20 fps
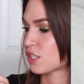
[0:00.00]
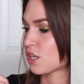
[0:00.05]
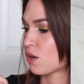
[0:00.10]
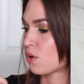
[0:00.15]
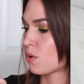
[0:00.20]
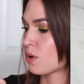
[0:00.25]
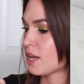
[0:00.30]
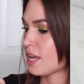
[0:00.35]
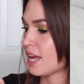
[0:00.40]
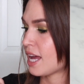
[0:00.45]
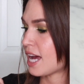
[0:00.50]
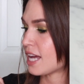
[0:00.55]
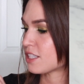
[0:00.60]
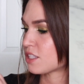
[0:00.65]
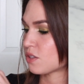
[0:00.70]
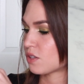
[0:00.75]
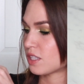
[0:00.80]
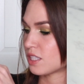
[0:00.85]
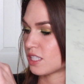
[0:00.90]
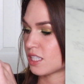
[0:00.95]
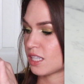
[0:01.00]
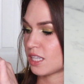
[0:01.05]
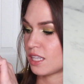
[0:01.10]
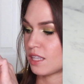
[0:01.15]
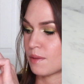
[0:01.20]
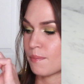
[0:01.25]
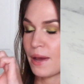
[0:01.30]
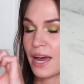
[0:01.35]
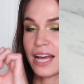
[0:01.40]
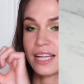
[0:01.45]
So as you can see,
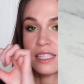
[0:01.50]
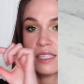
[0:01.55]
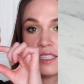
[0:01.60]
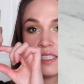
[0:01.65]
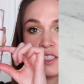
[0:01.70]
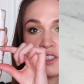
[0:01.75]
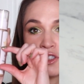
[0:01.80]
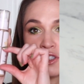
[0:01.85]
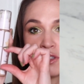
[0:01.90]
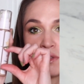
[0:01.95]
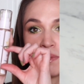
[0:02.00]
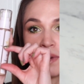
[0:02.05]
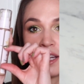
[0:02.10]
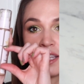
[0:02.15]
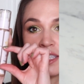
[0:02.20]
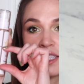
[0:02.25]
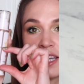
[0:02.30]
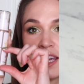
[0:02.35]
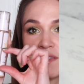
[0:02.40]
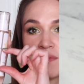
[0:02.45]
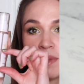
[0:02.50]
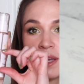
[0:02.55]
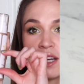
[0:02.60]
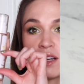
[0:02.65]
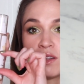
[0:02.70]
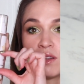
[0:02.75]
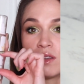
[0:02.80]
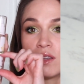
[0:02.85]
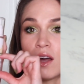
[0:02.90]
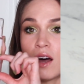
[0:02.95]
in the past 2 months, I've made
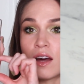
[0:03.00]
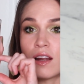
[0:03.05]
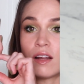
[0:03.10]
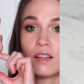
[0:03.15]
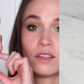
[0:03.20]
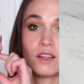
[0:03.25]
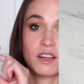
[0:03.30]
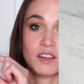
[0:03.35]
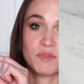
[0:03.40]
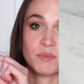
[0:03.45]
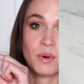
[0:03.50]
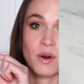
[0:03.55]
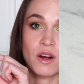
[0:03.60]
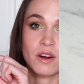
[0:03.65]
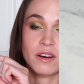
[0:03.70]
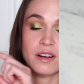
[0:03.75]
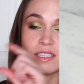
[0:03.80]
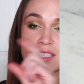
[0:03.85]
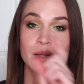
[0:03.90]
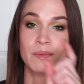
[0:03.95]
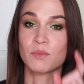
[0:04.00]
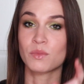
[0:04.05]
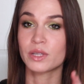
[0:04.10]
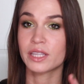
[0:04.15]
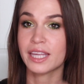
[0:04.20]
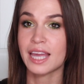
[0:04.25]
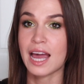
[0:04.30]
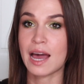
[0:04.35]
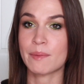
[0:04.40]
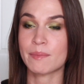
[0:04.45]
a lot of progress. I'm
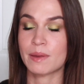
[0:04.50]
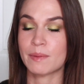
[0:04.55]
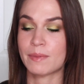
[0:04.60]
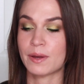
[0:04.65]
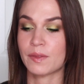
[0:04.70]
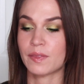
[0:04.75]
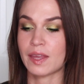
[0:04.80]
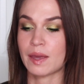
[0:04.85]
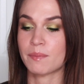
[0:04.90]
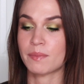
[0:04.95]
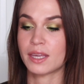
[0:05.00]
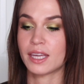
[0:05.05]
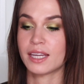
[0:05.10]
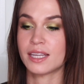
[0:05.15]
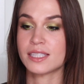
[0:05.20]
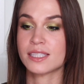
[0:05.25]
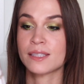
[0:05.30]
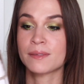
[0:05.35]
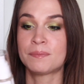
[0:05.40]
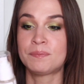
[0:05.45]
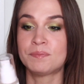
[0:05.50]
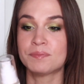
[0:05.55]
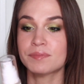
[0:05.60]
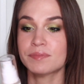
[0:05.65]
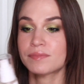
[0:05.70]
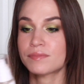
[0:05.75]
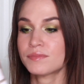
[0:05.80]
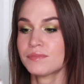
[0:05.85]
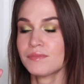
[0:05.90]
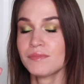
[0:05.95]
really happy about that because
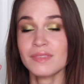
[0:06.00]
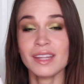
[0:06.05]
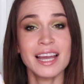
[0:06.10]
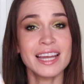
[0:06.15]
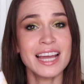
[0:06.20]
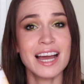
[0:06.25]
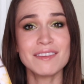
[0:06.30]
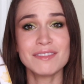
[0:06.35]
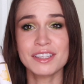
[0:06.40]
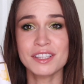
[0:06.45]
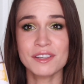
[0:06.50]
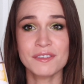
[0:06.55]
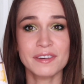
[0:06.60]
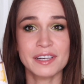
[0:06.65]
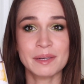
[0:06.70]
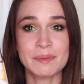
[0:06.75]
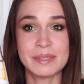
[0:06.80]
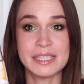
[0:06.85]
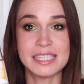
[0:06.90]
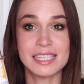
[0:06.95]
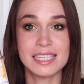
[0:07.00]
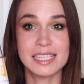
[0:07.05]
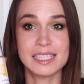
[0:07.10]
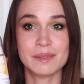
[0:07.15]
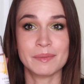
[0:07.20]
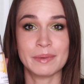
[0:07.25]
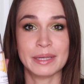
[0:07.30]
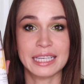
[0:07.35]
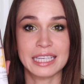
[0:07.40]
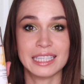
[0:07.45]
I have other vitamin C's
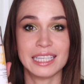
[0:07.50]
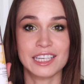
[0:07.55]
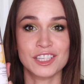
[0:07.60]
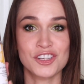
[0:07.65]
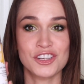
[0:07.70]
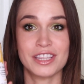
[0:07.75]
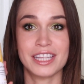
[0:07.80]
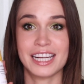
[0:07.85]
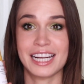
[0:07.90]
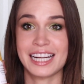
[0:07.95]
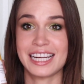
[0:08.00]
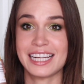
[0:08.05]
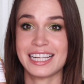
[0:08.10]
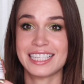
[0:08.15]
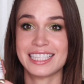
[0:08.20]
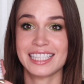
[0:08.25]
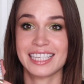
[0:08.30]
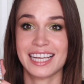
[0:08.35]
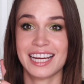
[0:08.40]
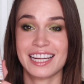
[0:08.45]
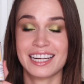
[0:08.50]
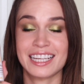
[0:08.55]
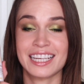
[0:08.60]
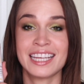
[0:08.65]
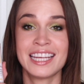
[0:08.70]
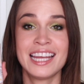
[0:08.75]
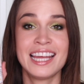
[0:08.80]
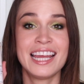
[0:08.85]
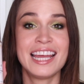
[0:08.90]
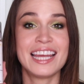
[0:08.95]
in my collection that I need to kind of
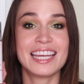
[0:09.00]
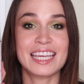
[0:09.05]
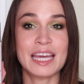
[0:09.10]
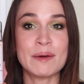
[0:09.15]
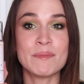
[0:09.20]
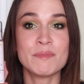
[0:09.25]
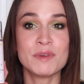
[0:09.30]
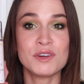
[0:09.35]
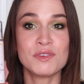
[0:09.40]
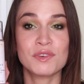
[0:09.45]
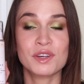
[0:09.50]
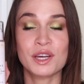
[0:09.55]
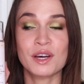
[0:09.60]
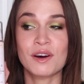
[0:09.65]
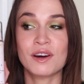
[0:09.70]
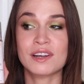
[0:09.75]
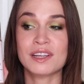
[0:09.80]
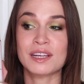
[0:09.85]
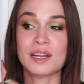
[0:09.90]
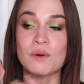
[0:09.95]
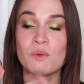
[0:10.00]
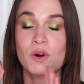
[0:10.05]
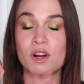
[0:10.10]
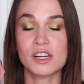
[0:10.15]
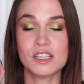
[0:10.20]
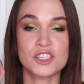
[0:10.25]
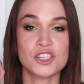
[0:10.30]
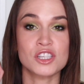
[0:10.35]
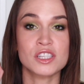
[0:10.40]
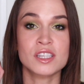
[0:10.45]
get moving on, and I want
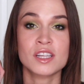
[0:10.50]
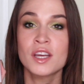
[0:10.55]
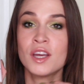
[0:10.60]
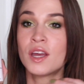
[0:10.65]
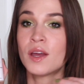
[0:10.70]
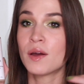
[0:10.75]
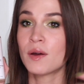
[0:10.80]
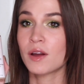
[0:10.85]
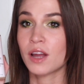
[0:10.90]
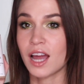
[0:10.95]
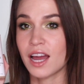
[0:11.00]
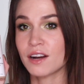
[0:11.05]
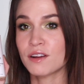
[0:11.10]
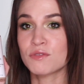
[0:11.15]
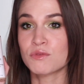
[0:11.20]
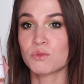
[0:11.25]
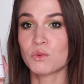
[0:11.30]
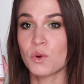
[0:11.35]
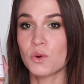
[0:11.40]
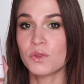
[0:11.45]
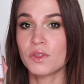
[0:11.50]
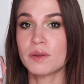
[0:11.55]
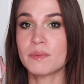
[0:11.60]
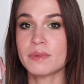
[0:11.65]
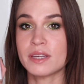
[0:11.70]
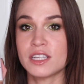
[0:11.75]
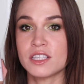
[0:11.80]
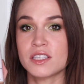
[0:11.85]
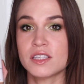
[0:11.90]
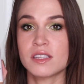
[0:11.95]
to just kind of roll them
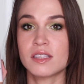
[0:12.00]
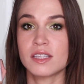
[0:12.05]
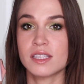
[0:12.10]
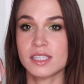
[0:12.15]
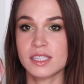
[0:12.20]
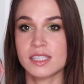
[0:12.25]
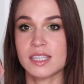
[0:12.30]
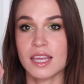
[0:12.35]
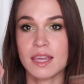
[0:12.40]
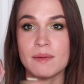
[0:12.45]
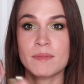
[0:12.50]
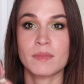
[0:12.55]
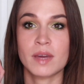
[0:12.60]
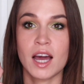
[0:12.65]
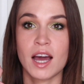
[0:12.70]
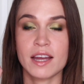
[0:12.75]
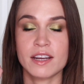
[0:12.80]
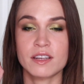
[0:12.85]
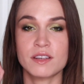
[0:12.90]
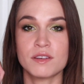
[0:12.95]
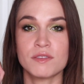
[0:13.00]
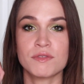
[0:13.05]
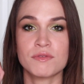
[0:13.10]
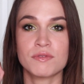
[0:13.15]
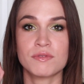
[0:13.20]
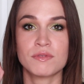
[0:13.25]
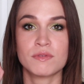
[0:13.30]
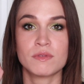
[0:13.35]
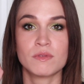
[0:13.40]
into this same kind of